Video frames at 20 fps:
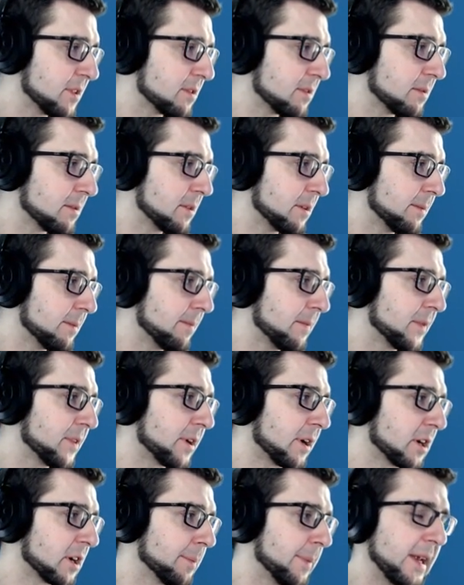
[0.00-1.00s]
um,
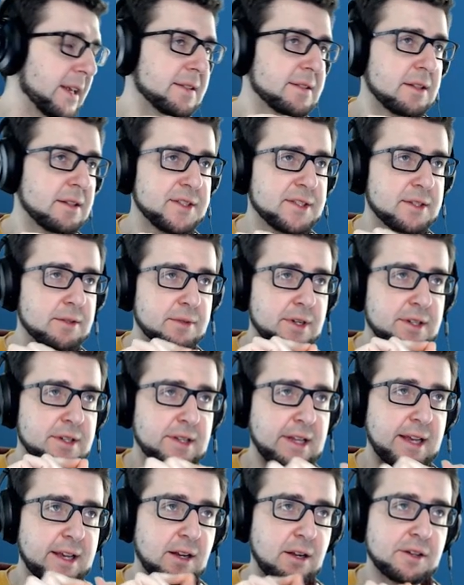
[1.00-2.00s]
dark pixels, so there's
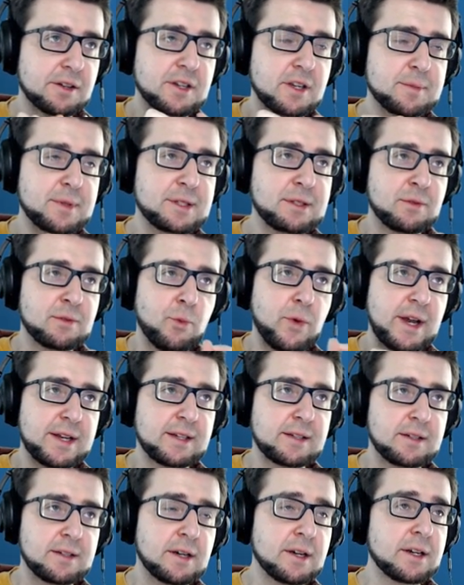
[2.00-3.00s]
like alternate between white
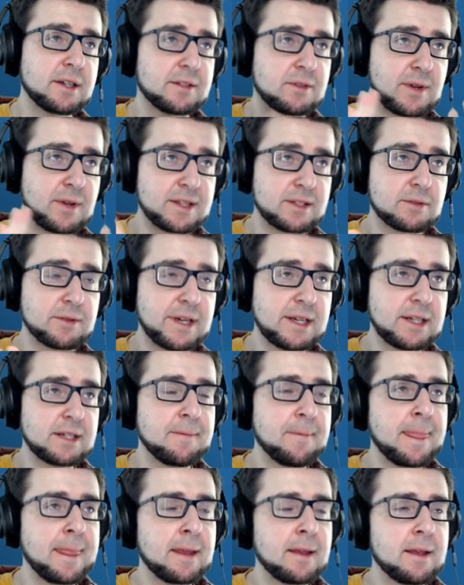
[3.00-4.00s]
and dark, so that's great.
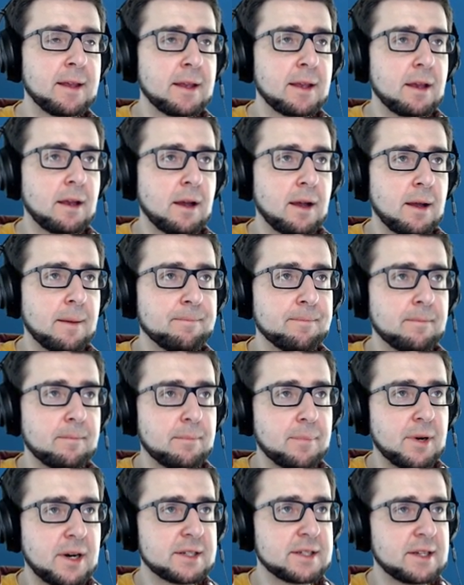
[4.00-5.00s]
Um,
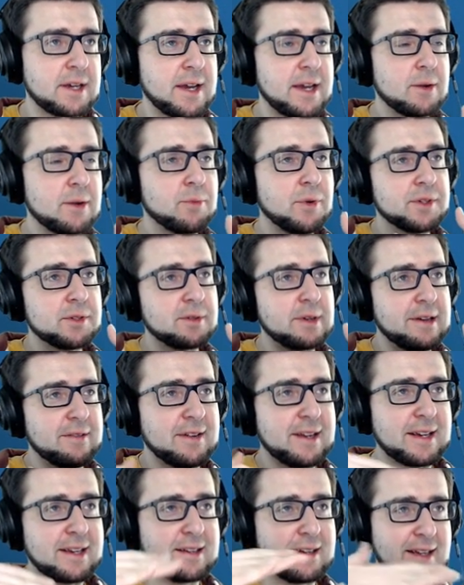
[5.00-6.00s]
but I want to have
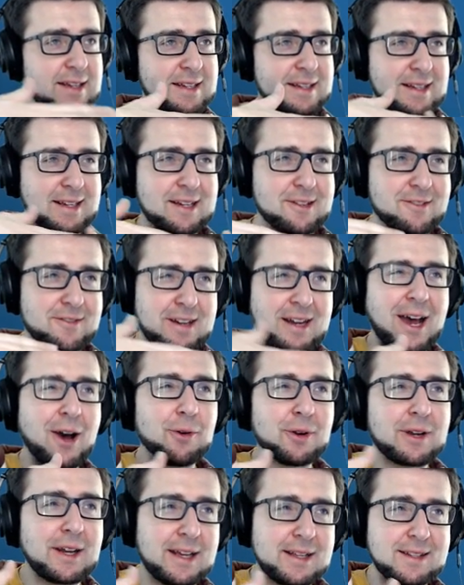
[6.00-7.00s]
like, like a kind of an
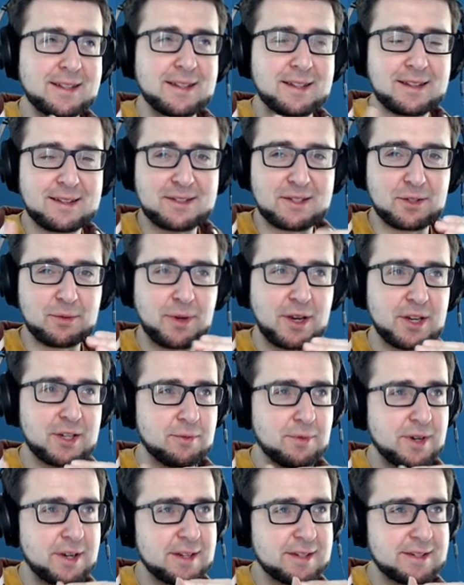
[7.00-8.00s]
outline
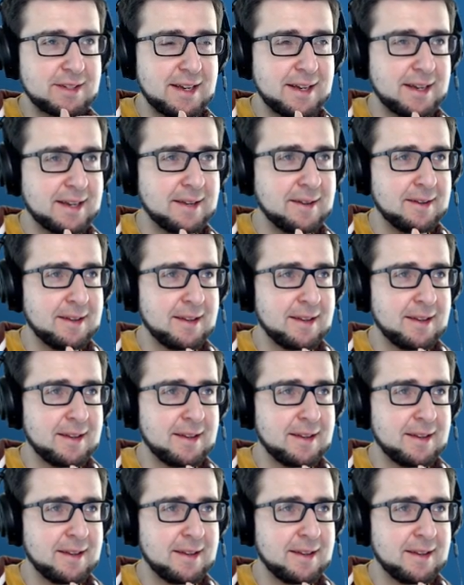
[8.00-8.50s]
situation where it's like,